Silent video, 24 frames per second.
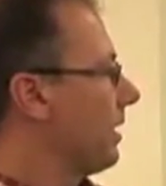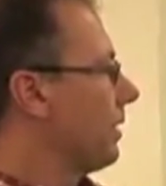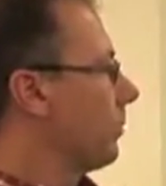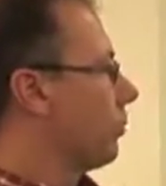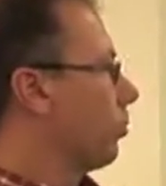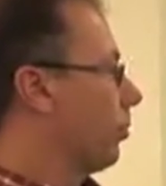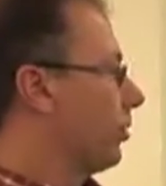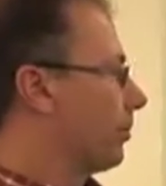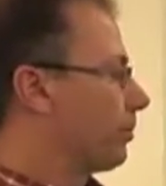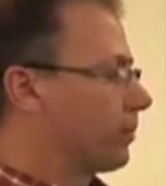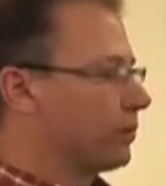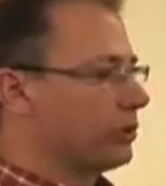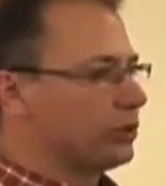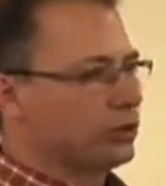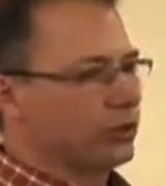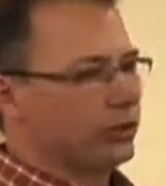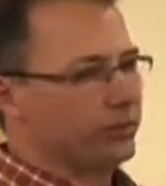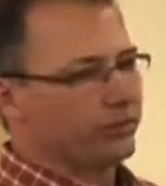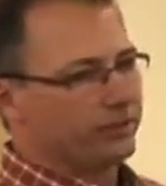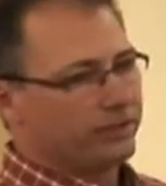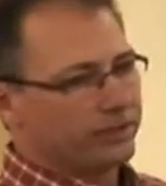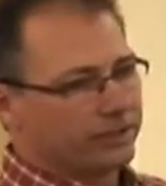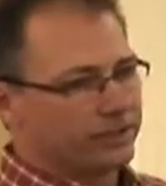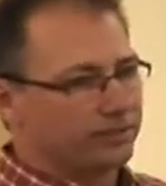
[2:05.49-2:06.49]
Wood
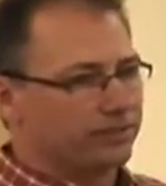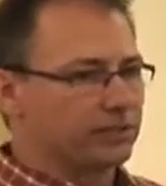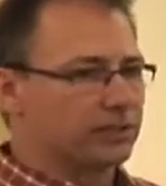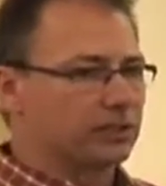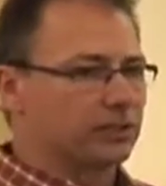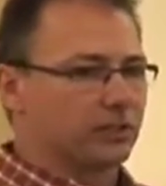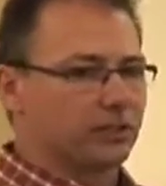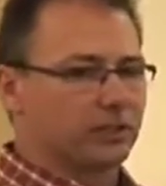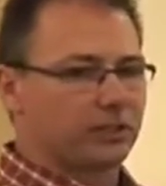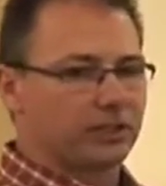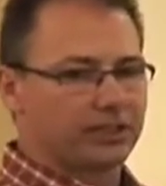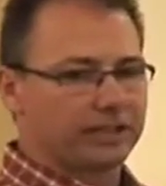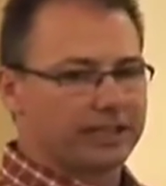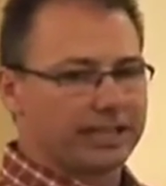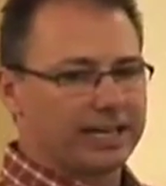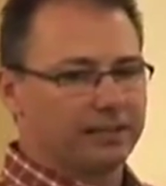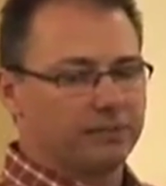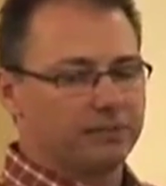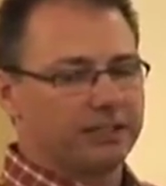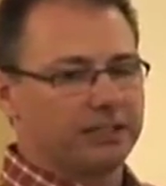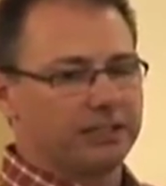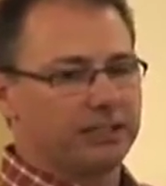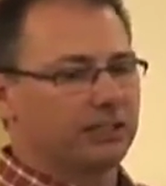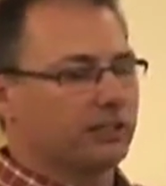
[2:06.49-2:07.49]
preservatives
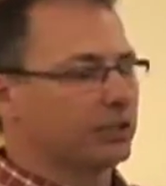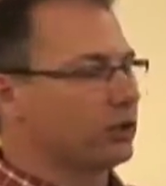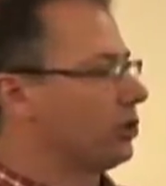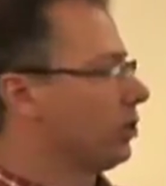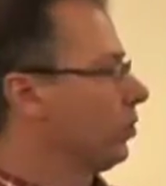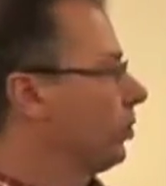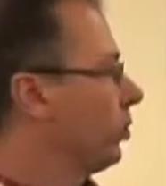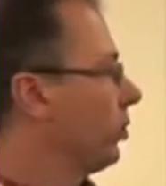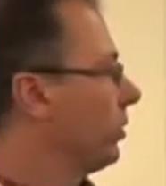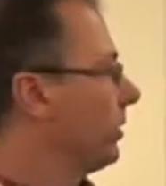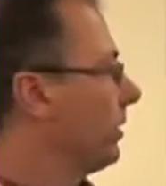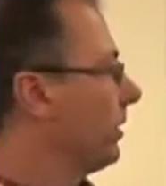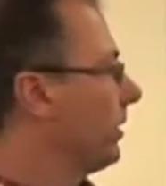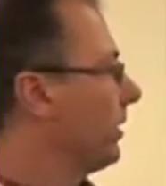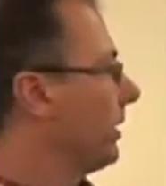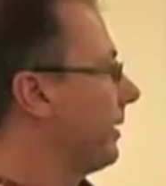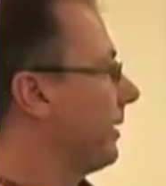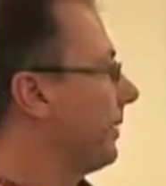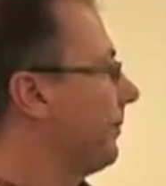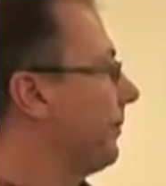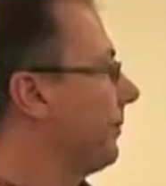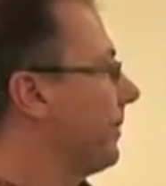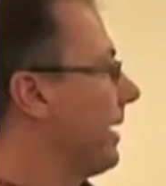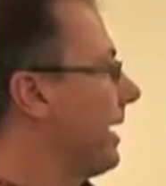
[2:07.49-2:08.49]
can be an issue,
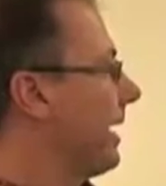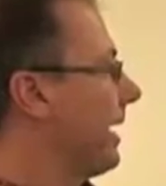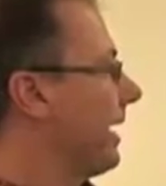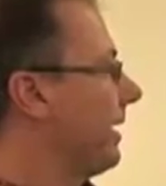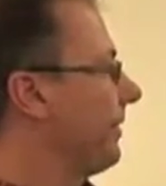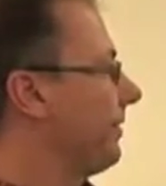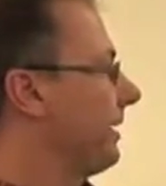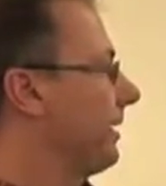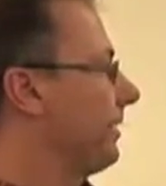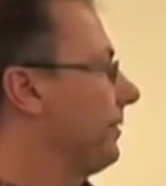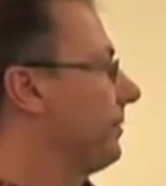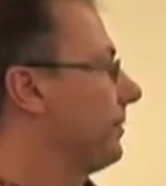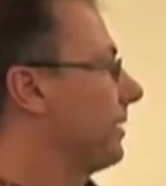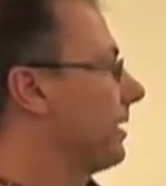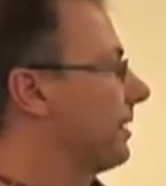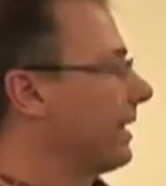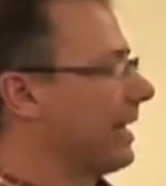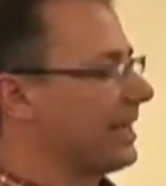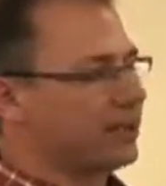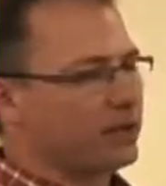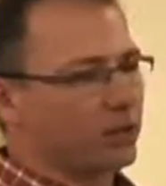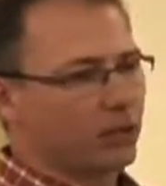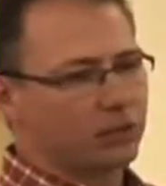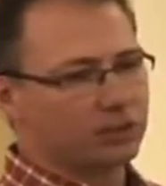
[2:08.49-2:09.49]
and then
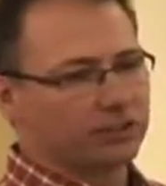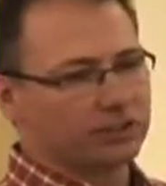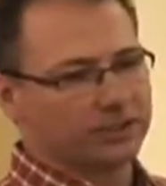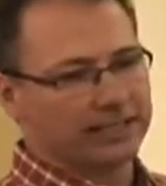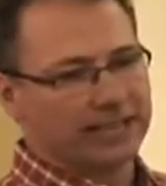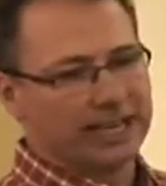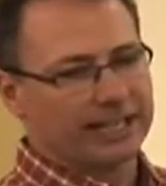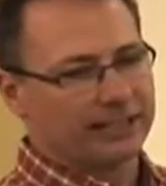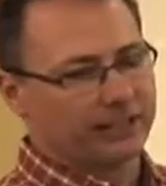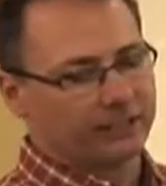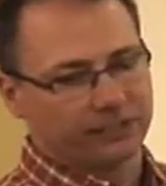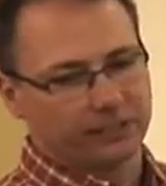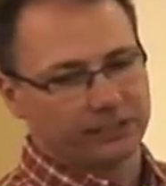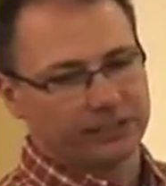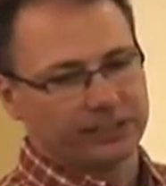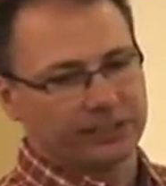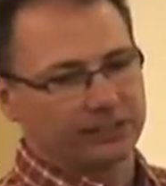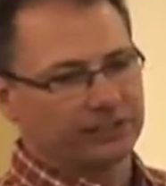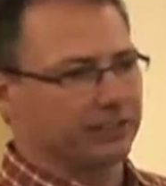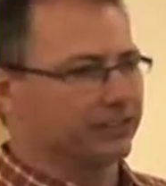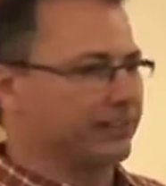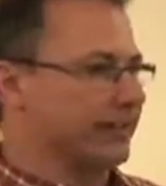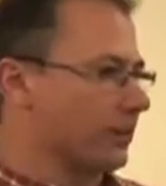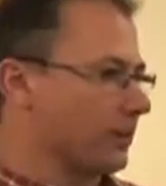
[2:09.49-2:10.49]
glycols and
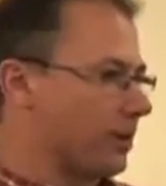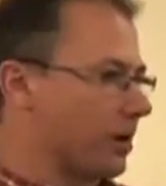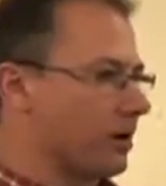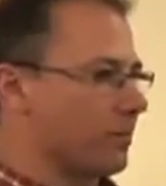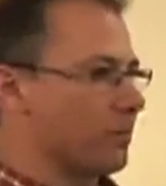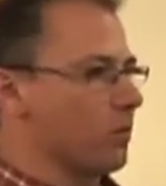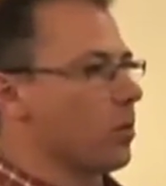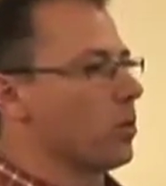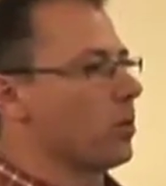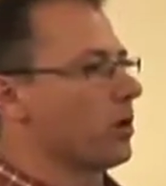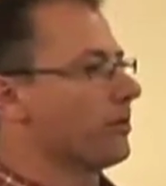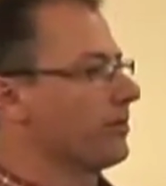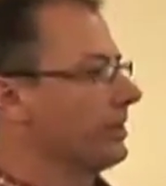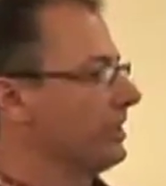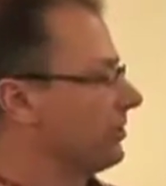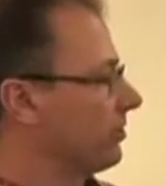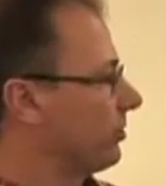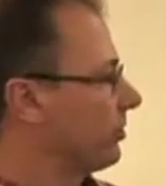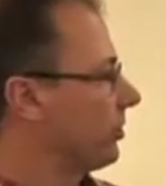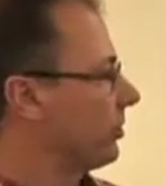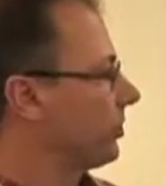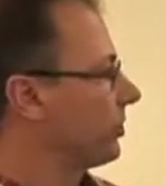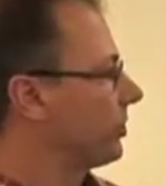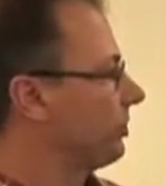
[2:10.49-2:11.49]
antifreeze. And there are more. These
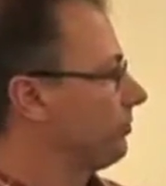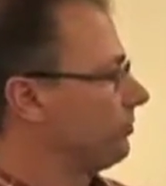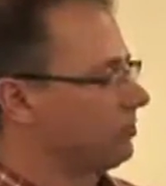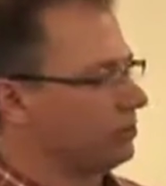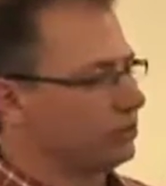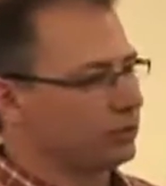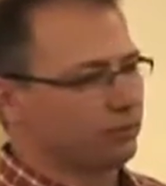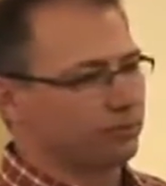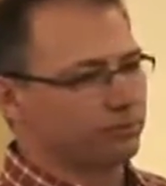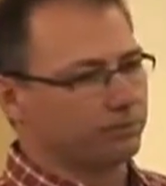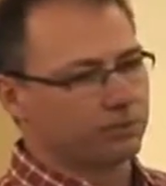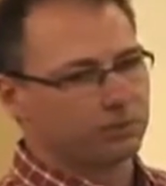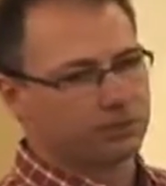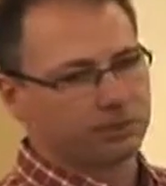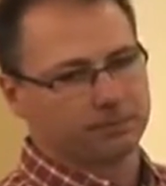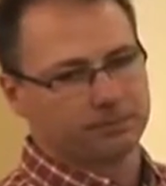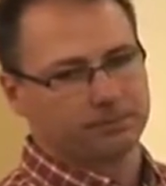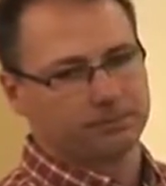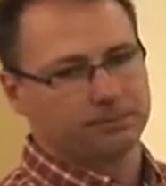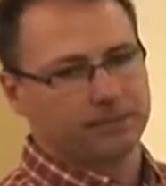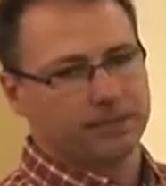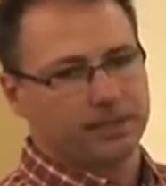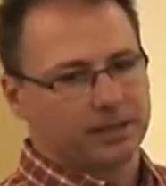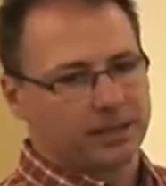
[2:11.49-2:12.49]
are just
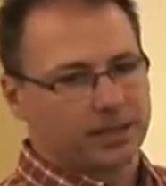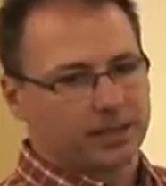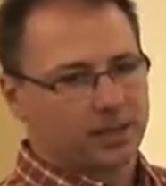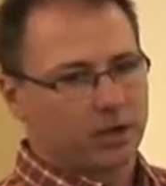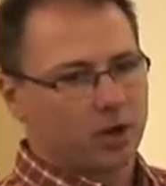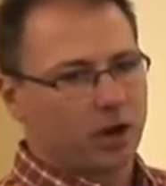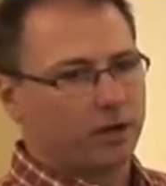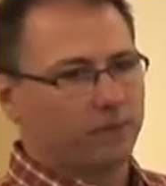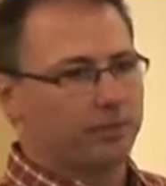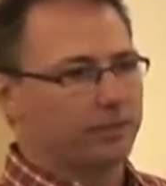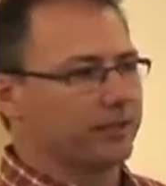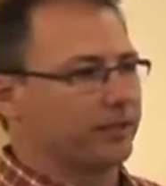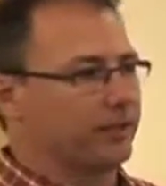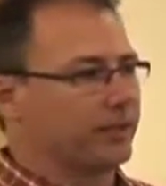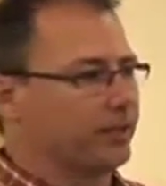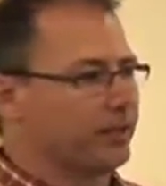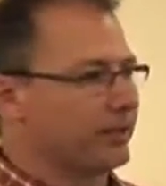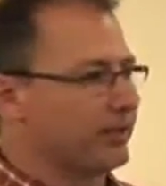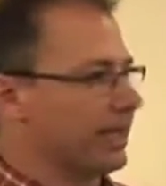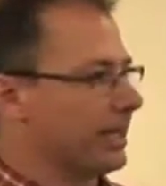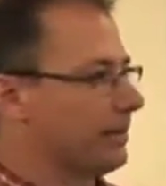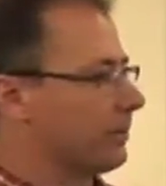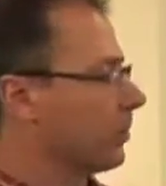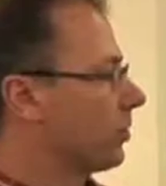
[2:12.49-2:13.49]
some
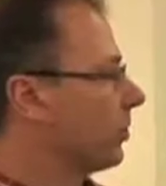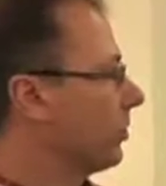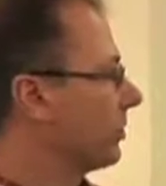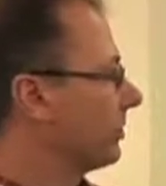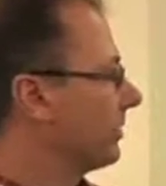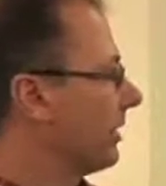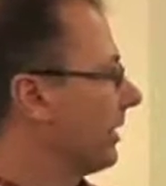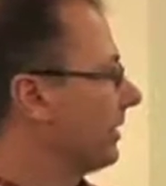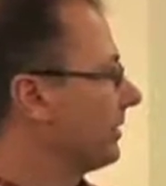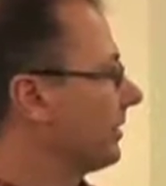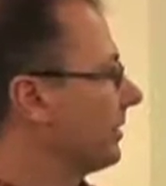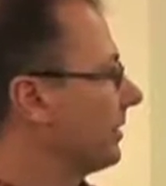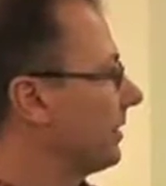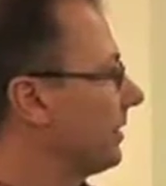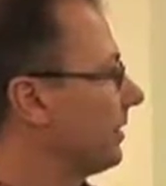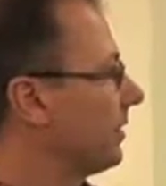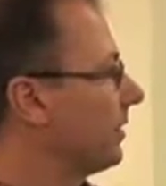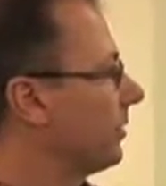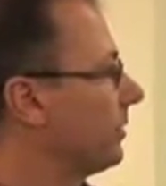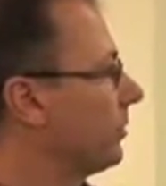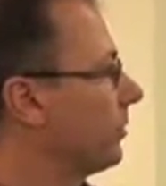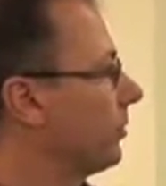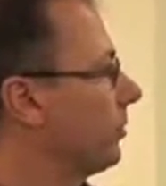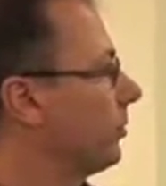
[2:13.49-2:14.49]
common chemicals
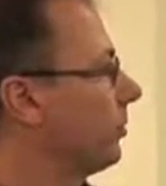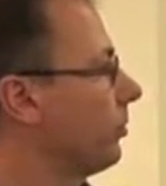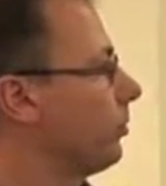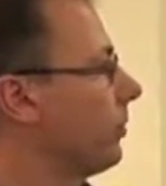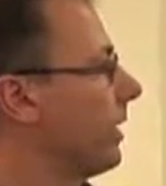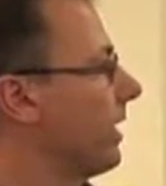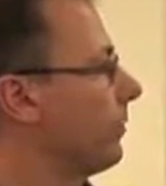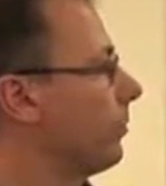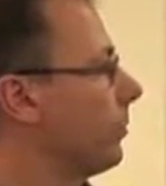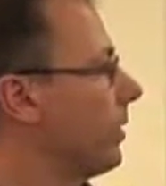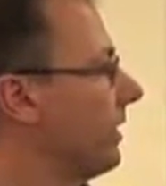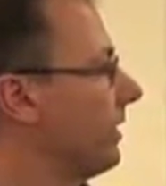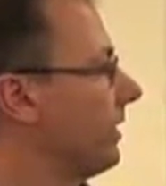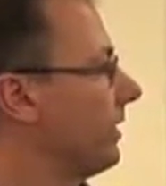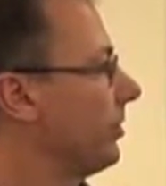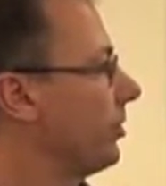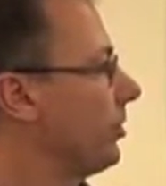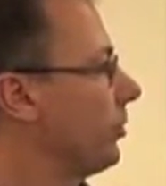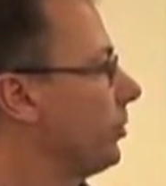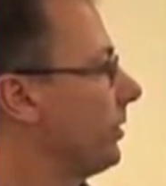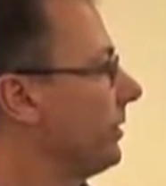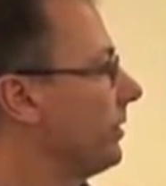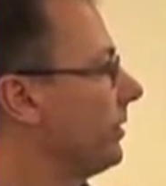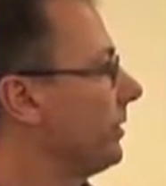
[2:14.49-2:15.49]
that you might run
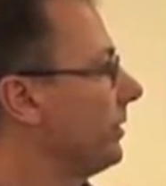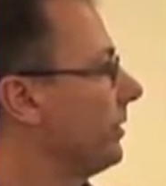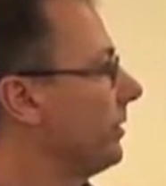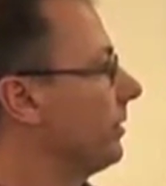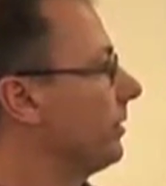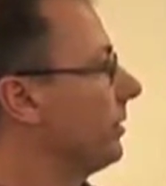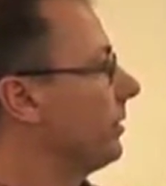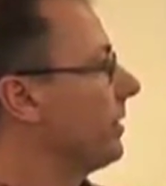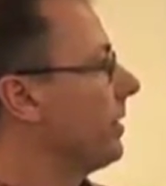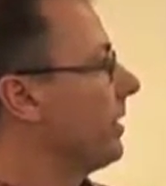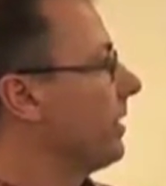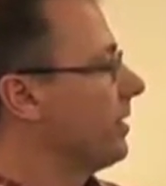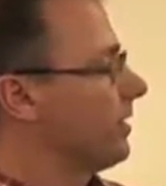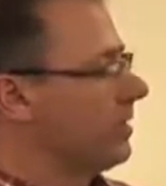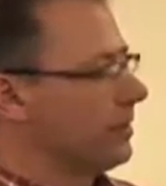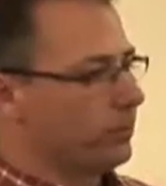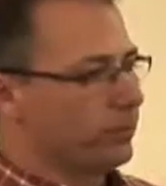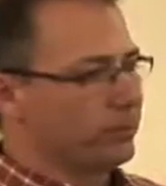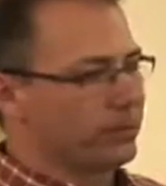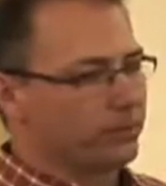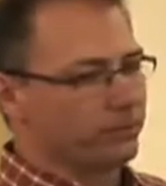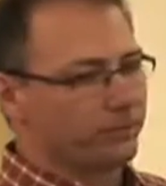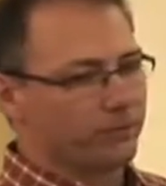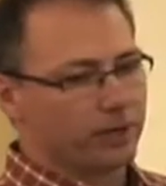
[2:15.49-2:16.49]
into
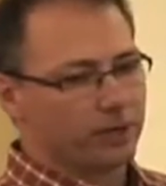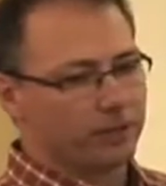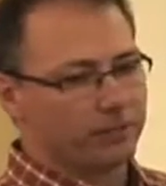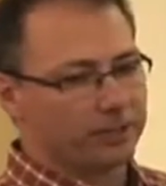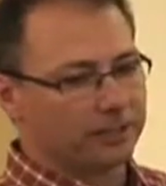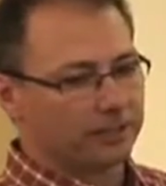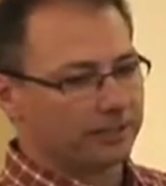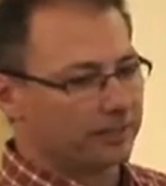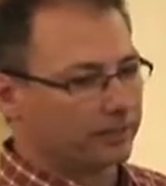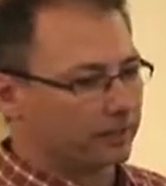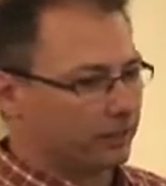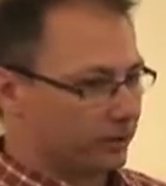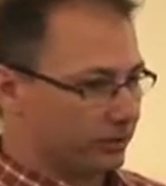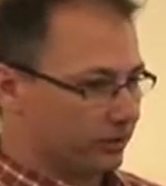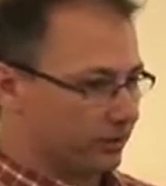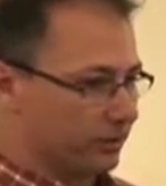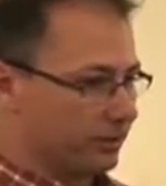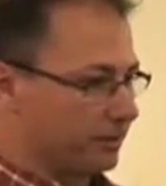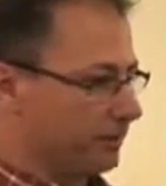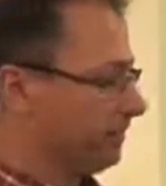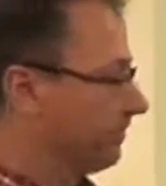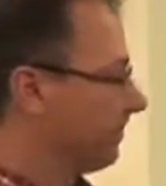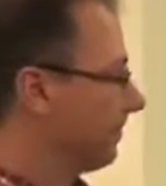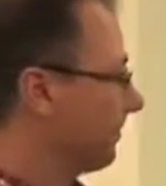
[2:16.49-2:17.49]
with environmental concerns.